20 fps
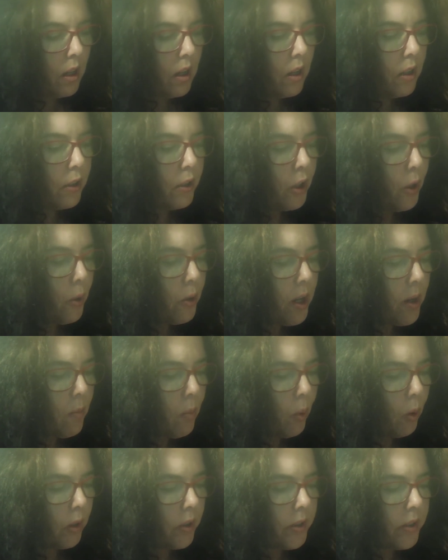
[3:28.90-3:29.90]
Toni
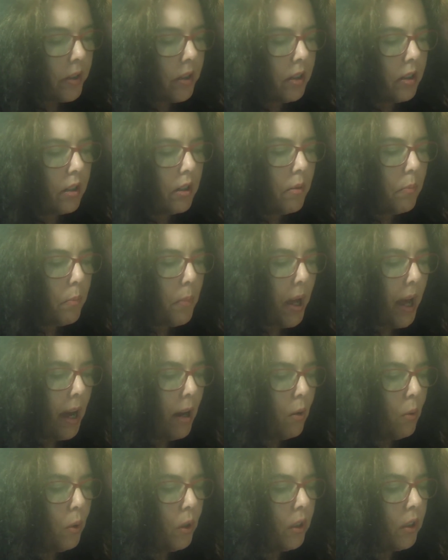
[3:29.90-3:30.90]
Morrison,
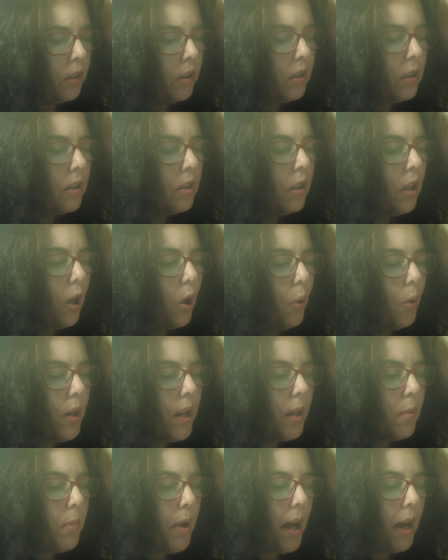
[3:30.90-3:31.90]
Power,
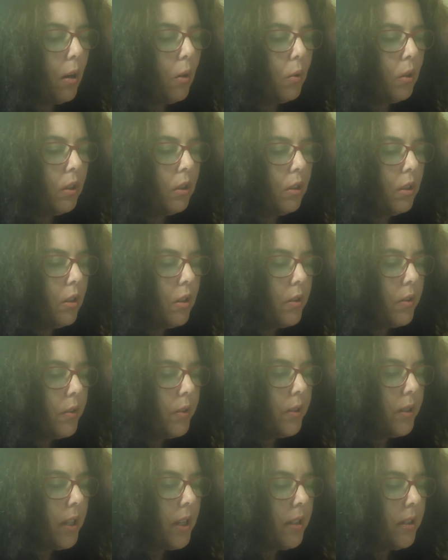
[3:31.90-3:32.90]
Owning Power,
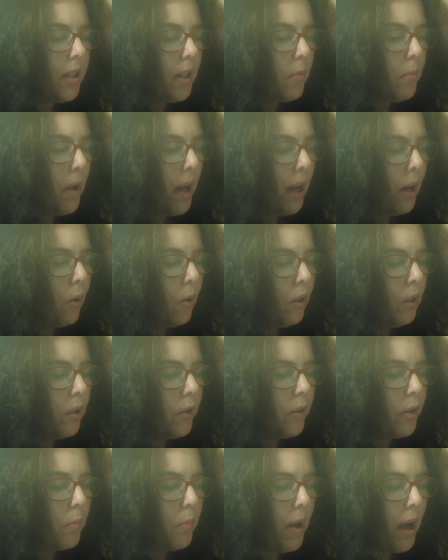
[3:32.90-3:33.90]
Seizing Power,
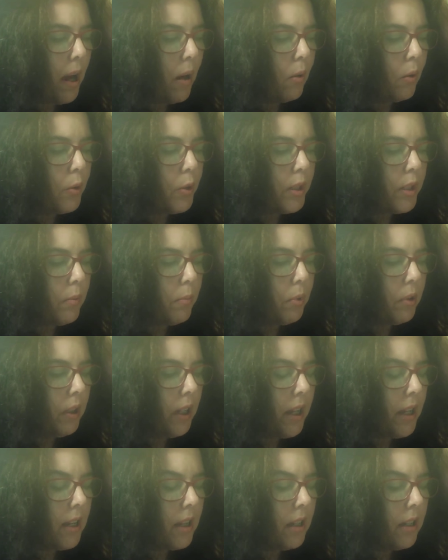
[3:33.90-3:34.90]
The Powers at
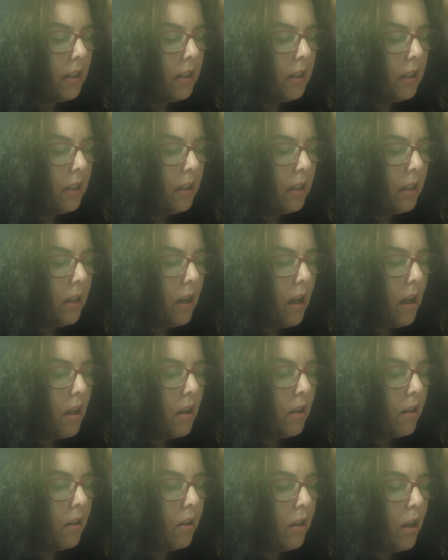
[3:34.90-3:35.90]
Play.
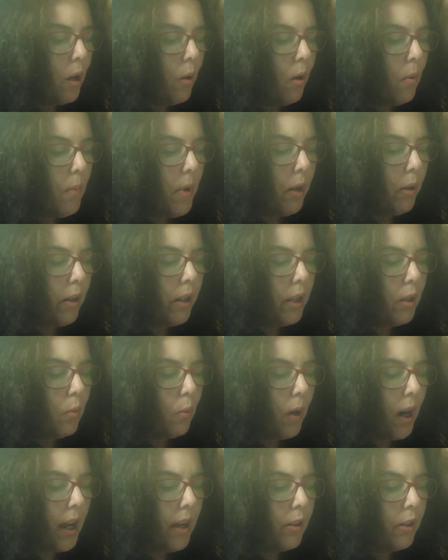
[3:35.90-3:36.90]
No American
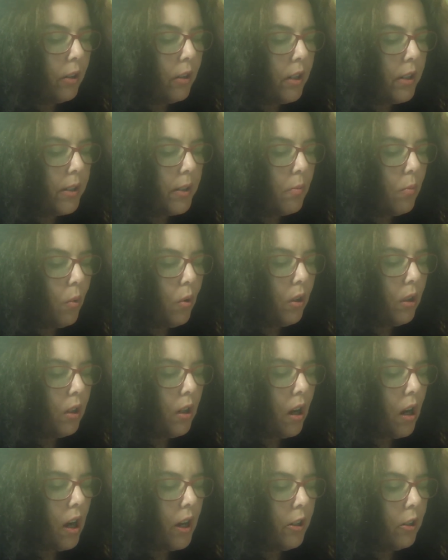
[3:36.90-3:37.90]
writer is more
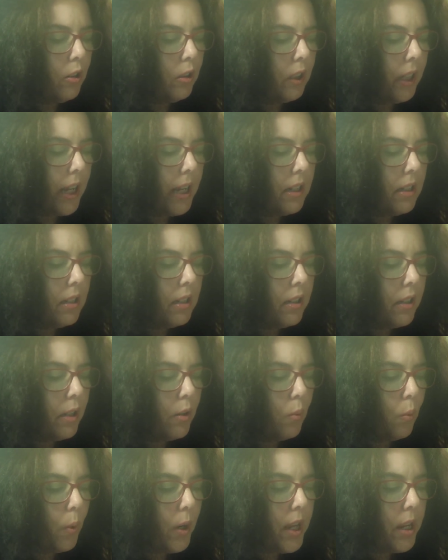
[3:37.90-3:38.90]
honor laden
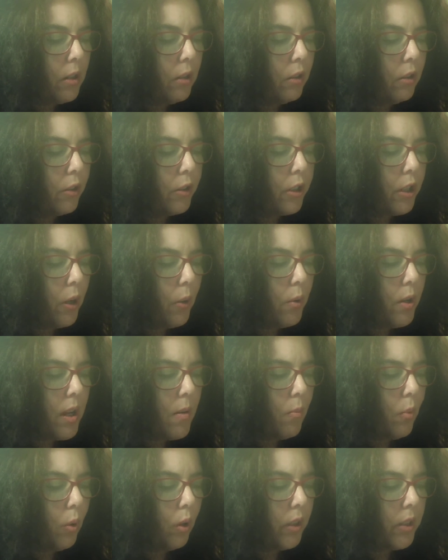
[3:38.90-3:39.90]
than regal Toni
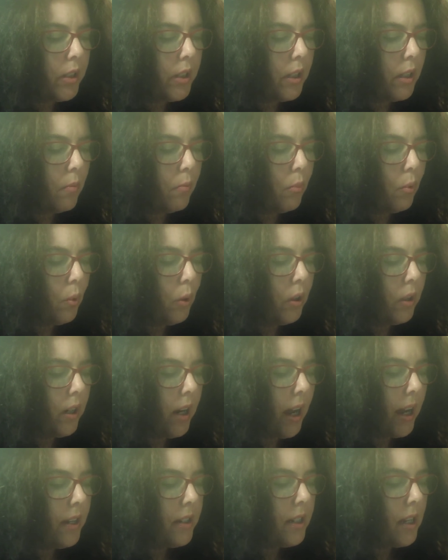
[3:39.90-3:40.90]
Morrison, born
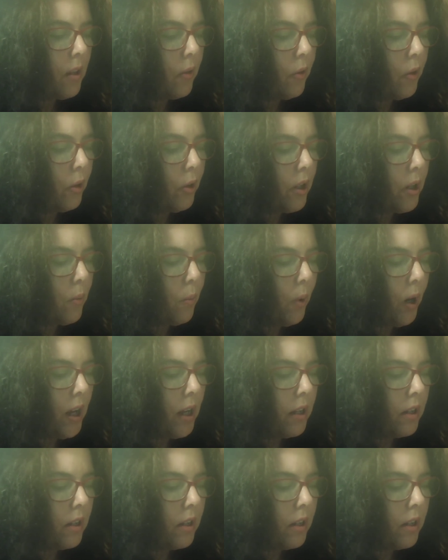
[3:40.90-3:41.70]
1931